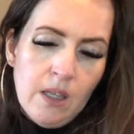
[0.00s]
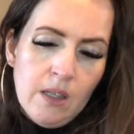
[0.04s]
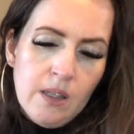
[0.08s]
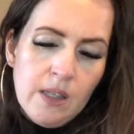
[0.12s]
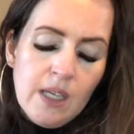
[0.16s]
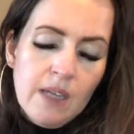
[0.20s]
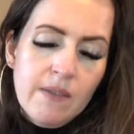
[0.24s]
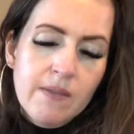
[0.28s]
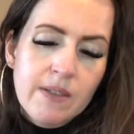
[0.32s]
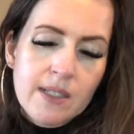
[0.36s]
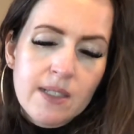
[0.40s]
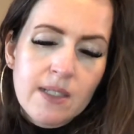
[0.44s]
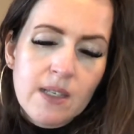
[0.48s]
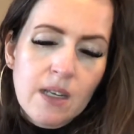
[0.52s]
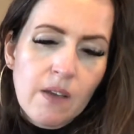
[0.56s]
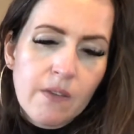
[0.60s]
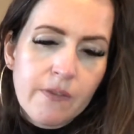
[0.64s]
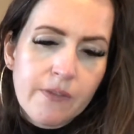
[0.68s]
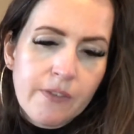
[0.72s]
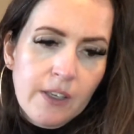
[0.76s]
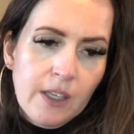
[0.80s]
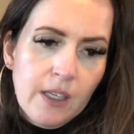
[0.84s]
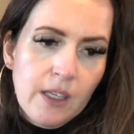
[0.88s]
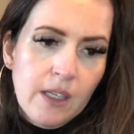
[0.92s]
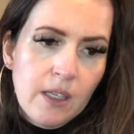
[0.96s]
there is love
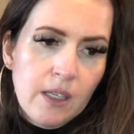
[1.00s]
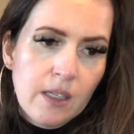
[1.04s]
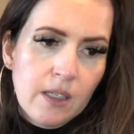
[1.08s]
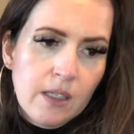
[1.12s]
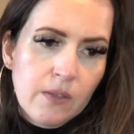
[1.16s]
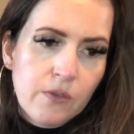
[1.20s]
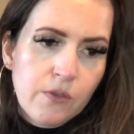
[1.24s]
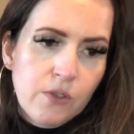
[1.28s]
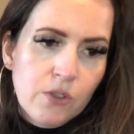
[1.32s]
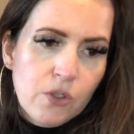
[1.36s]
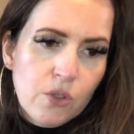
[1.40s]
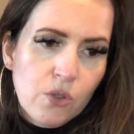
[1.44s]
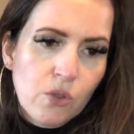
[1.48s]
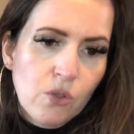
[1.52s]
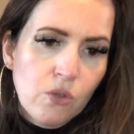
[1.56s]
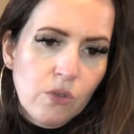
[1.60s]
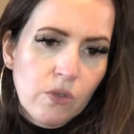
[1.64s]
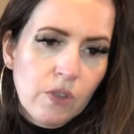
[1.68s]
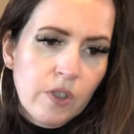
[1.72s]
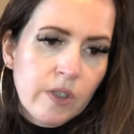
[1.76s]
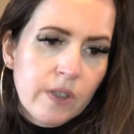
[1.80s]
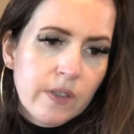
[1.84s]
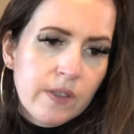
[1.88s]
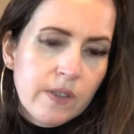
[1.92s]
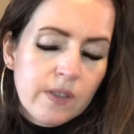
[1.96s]
here for
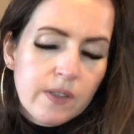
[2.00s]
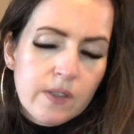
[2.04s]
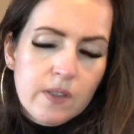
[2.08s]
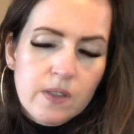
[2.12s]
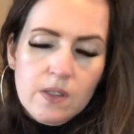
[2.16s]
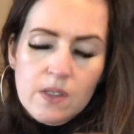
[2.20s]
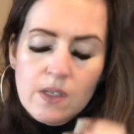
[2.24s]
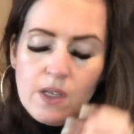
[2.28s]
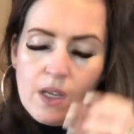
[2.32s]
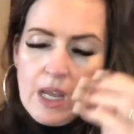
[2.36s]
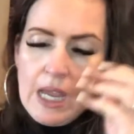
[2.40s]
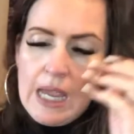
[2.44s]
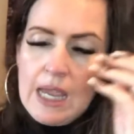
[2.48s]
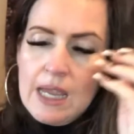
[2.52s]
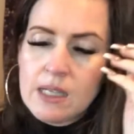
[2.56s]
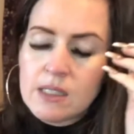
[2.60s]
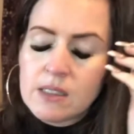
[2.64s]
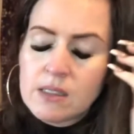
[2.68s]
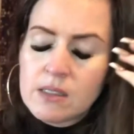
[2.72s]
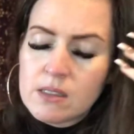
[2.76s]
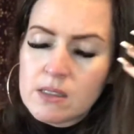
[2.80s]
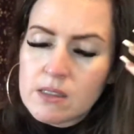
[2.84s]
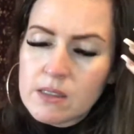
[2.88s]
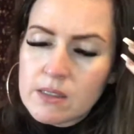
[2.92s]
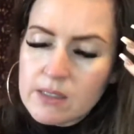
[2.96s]
Taurus,
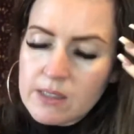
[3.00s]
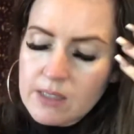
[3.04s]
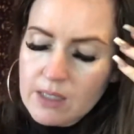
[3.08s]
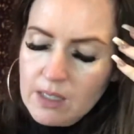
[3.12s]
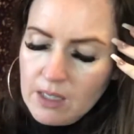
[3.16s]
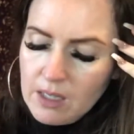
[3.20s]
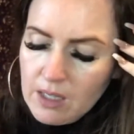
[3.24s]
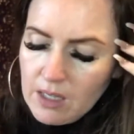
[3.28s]
and